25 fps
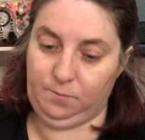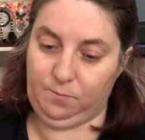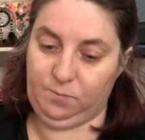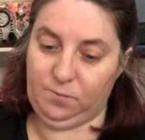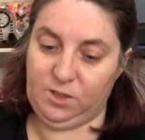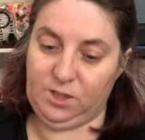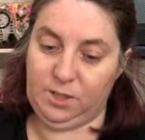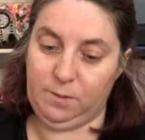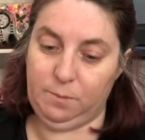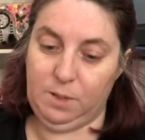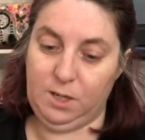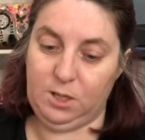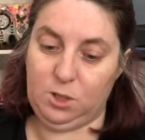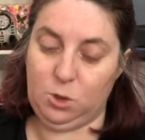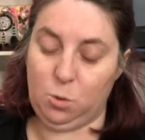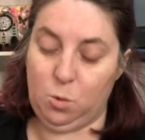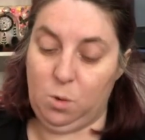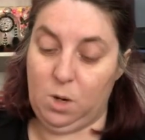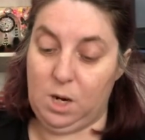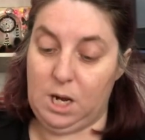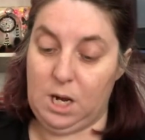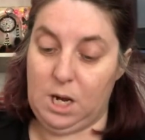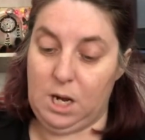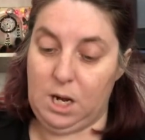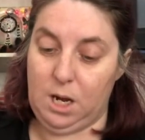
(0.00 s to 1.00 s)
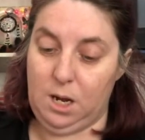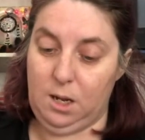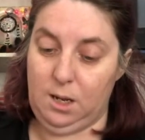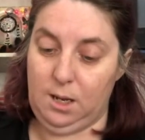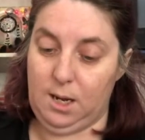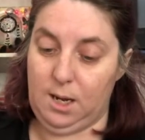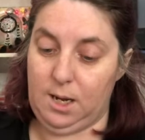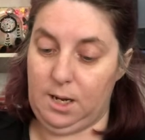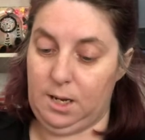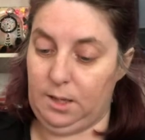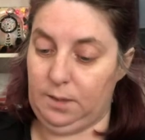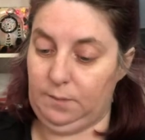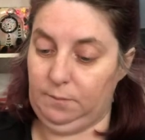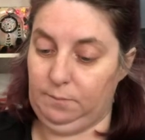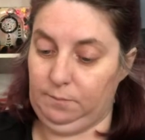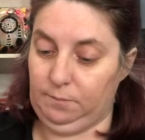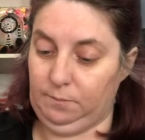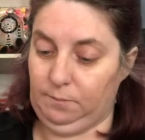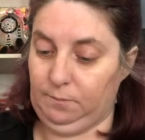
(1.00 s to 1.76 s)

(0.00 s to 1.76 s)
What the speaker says: Some étoile and